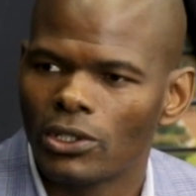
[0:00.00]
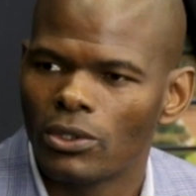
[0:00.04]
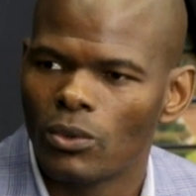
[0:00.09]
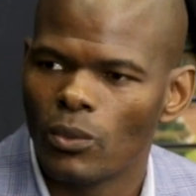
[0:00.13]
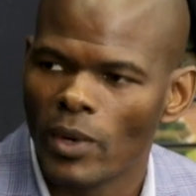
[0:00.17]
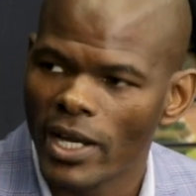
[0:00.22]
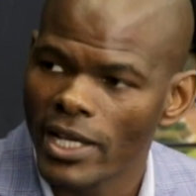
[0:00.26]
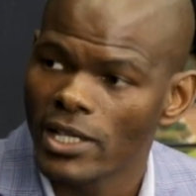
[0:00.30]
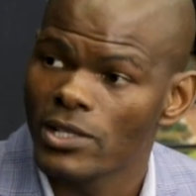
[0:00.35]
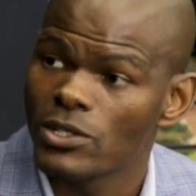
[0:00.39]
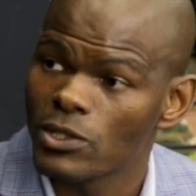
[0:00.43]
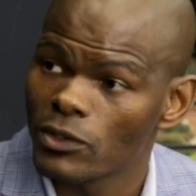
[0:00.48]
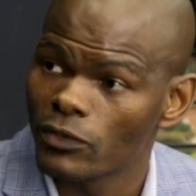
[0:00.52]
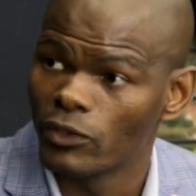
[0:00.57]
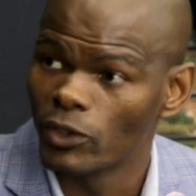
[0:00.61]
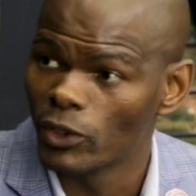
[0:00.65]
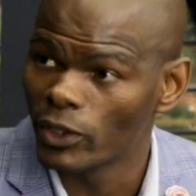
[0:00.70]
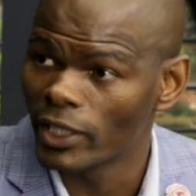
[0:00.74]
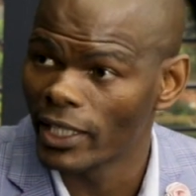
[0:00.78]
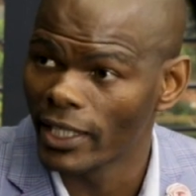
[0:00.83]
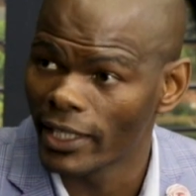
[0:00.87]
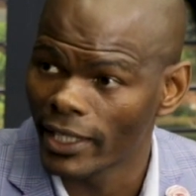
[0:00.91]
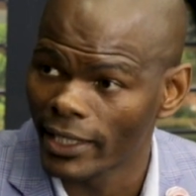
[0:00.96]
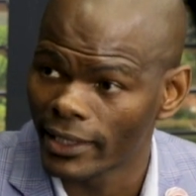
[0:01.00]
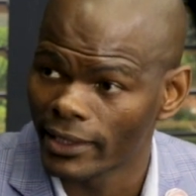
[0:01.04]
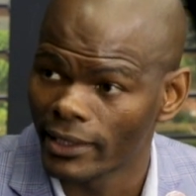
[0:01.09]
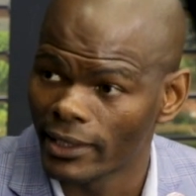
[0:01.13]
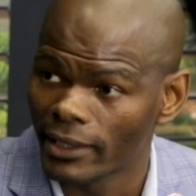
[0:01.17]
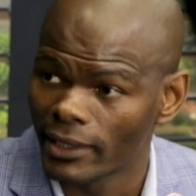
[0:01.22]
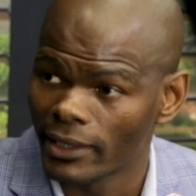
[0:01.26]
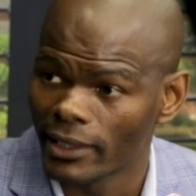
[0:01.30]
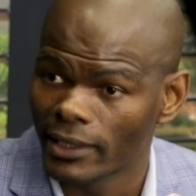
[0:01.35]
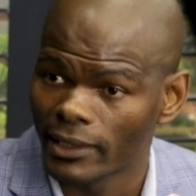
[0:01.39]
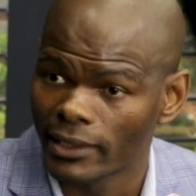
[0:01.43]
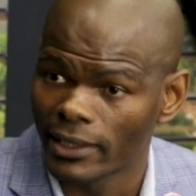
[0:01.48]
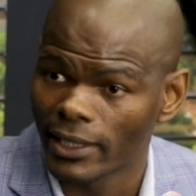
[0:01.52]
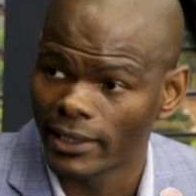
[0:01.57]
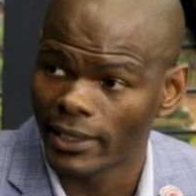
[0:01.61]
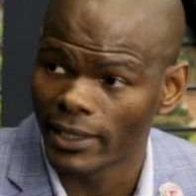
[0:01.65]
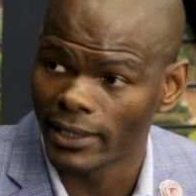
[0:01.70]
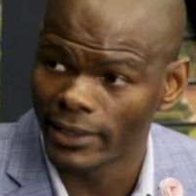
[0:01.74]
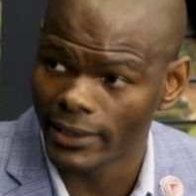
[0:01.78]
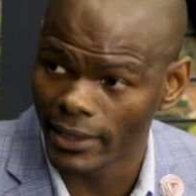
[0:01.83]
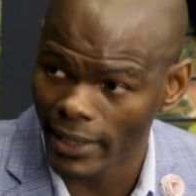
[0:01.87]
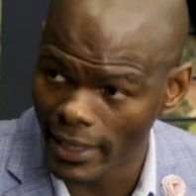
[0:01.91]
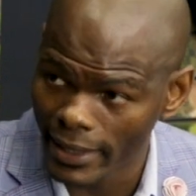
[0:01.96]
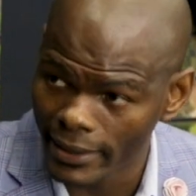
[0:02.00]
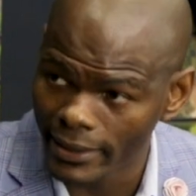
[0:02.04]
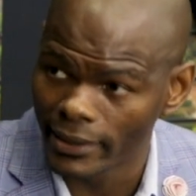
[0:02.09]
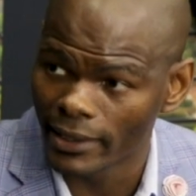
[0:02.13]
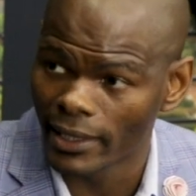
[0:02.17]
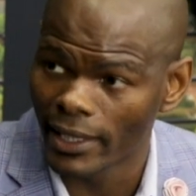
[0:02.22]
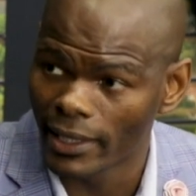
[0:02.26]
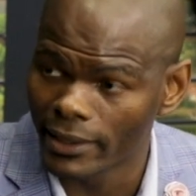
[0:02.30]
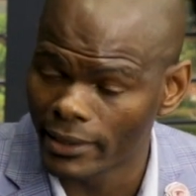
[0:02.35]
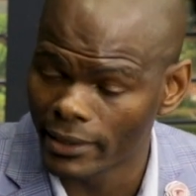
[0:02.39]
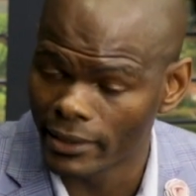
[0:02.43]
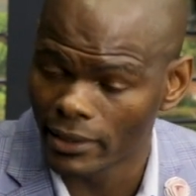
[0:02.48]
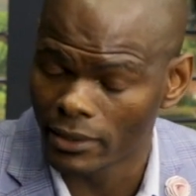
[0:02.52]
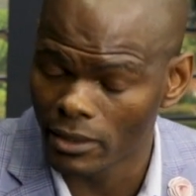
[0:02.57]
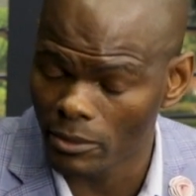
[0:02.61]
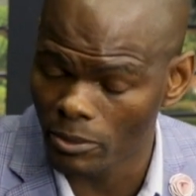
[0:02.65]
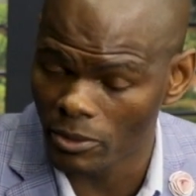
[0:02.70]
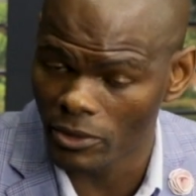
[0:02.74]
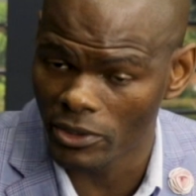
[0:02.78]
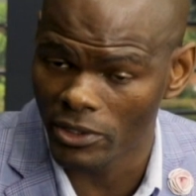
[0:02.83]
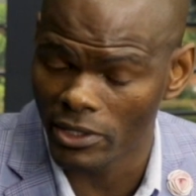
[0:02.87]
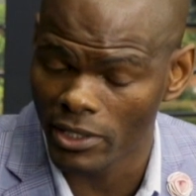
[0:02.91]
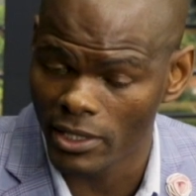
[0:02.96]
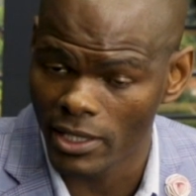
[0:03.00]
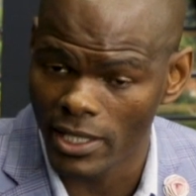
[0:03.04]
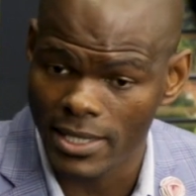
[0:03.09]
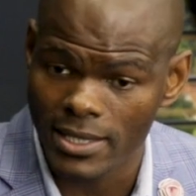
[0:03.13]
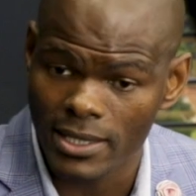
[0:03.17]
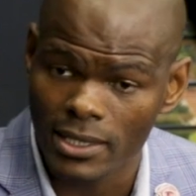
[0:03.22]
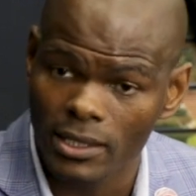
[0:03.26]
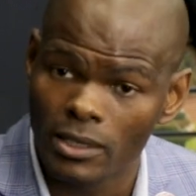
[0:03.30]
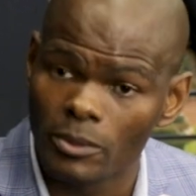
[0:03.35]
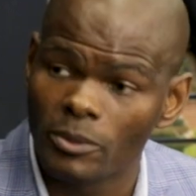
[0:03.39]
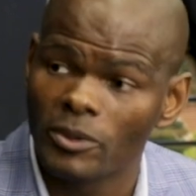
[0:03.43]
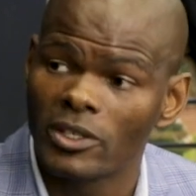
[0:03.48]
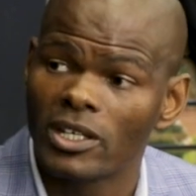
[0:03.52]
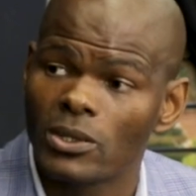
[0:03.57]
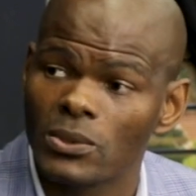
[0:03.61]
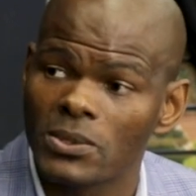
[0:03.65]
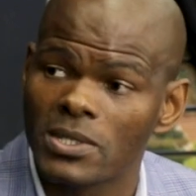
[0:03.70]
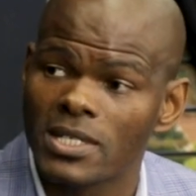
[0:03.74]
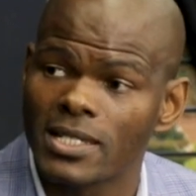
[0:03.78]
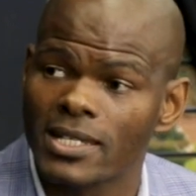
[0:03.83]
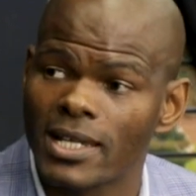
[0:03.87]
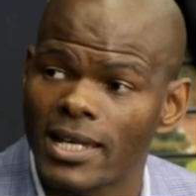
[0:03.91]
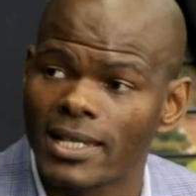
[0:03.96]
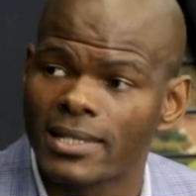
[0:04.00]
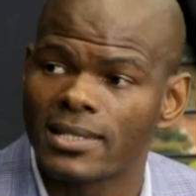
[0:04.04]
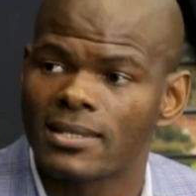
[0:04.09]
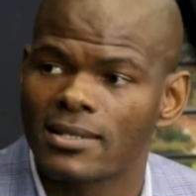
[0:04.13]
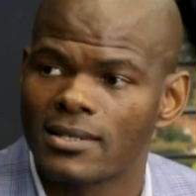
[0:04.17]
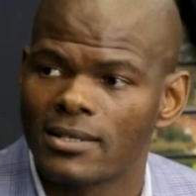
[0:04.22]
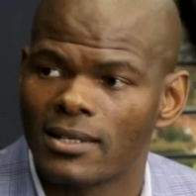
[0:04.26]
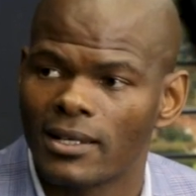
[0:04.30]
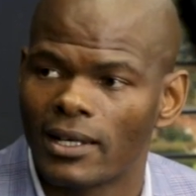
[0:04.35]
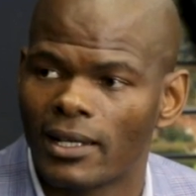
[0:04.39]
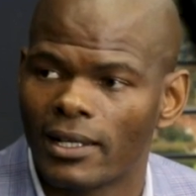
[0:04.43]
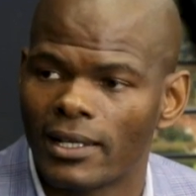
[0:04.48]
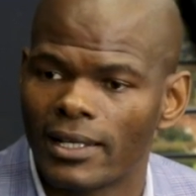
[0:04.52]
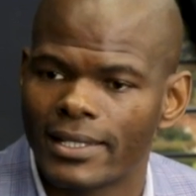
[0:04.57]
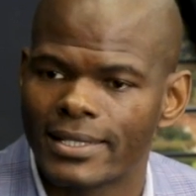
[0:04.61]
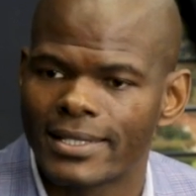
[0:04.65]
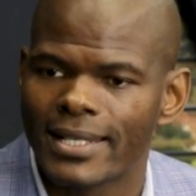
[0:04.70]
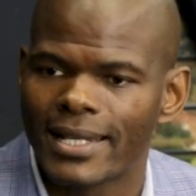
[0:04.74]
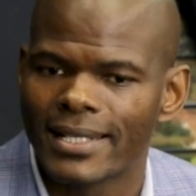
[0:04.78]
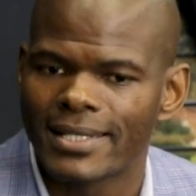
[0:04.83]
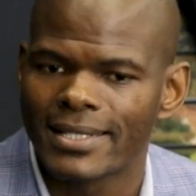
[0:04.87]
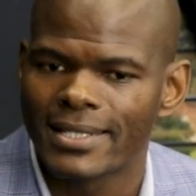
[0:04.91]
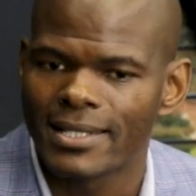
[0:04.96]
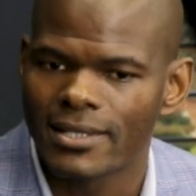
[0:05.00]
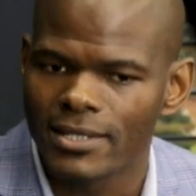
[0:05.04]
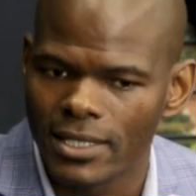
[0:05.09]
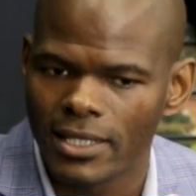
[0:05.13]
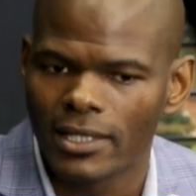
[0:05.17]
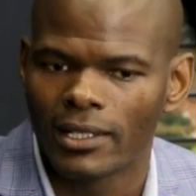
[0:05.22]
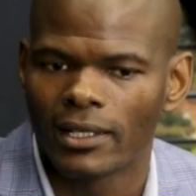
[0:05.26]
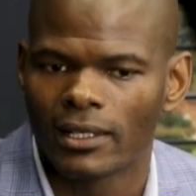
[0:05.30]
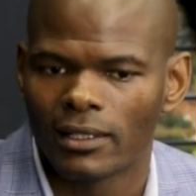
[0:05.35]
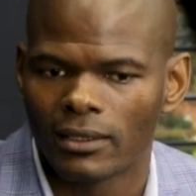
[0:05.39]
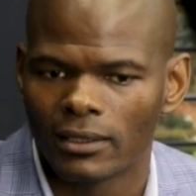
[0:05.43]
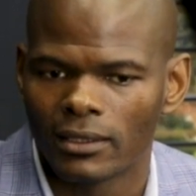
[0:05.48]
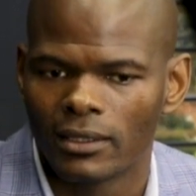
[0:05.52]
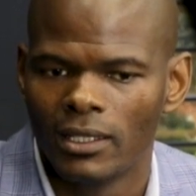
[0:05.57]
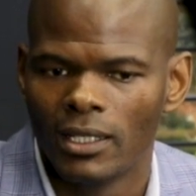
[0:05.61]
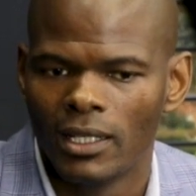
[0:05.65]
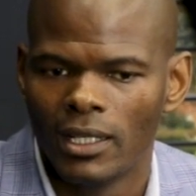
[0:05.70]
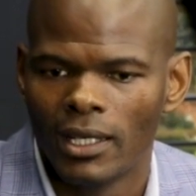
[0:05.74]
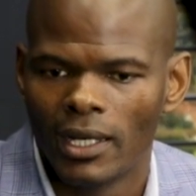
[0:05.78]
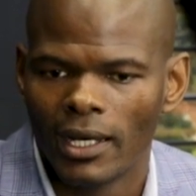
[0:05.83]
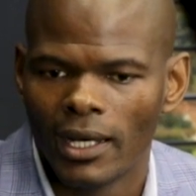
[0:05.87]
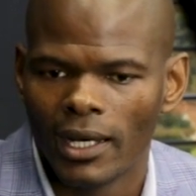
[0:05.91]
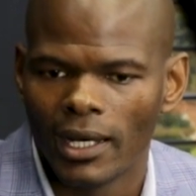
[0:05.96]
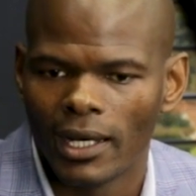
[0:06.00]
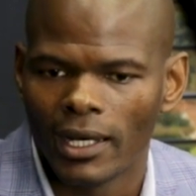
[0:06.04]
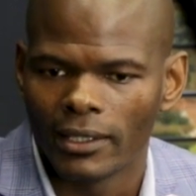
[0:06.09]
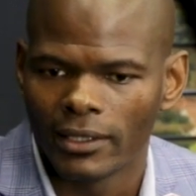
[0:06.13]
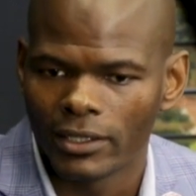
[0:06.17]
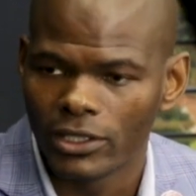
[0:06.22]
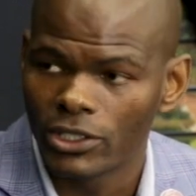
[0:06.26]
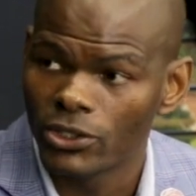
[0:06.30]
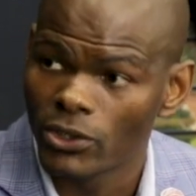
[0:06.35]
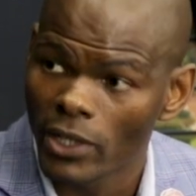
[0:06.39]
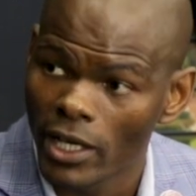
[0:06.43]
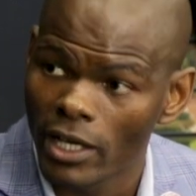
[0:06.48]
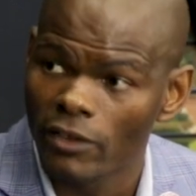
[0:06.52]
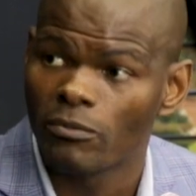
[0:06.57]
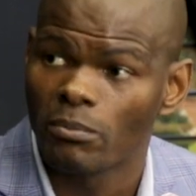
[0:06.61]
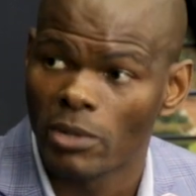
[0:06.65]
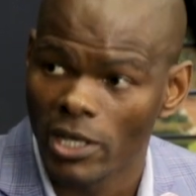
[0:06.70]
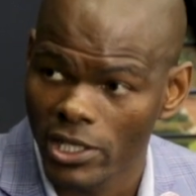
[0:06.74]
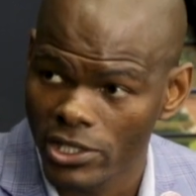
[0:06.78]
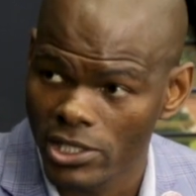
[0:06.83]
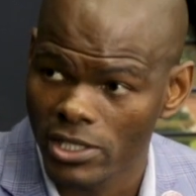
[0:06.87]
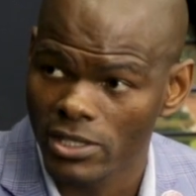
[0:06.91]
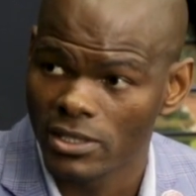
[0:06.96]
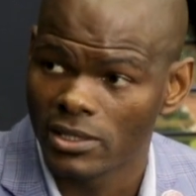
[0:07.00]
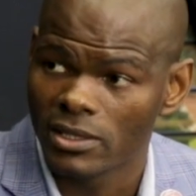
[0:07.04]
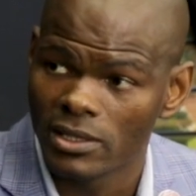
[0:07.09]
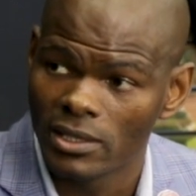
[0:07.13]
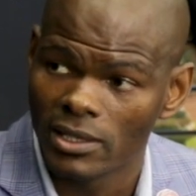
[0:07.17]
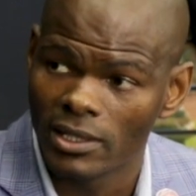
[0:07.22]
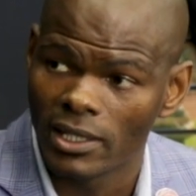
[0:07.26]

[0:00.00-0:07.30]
ways of looking at the at an entrepreneur. As an entrepreneur who starts, it's critical that you have passion.